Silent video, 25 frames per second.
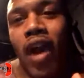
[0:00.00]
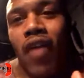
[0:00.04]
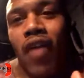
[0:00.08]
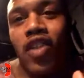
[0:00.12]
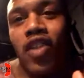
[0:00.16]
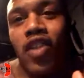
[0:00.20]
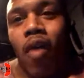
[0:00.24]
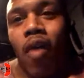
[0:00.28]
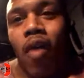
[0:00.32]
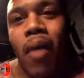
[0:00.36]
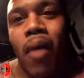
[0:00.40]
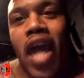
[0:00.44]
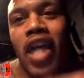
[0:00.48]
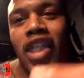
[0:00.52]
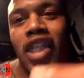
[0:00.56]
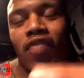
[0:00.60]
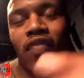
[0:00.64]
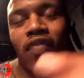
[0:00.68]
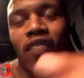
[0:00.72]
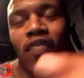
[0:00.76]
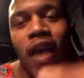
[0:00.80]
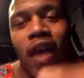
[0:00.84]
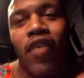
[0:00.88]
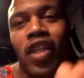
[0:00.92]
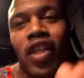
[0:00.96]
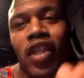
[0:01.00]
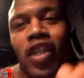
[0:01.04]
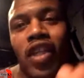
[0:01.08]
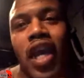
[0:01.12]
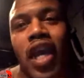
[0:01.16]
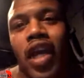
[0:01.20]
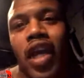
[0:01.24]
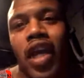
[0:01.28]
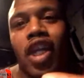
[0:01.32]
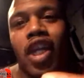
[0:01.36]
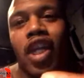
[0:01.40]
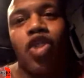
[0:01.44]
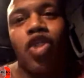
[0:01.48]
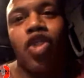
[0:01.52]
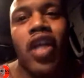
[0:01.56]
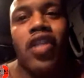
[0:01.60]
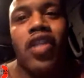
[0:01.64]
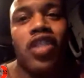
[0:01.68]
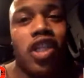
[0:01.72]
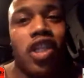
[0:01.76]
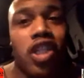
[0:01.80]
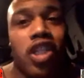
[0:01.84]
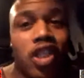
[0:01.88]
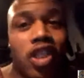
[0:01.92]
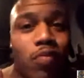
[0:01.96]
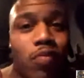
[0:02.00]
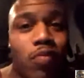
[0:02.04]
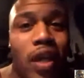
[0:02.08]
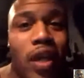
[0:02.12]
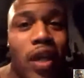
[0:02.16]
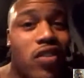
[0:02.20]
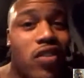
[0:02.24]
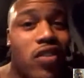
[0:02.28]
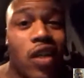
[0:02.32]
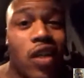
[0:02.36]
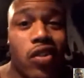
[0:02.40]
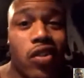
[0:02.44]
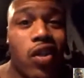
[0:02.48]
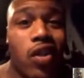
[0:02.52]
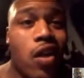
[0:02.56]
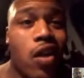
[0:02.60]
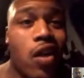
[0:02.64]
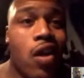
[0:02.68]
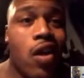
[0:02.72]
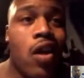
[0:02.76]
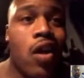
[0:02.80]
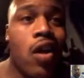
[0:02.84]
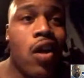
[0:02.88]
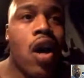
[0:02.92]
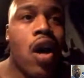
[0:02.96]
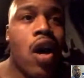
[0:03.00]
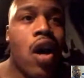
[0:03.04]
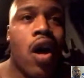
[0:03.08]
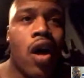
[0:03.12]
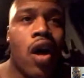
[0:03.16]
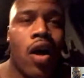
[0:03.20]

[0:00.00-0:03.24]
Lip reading: match to a 5-star match if everything in the transitions makes sense.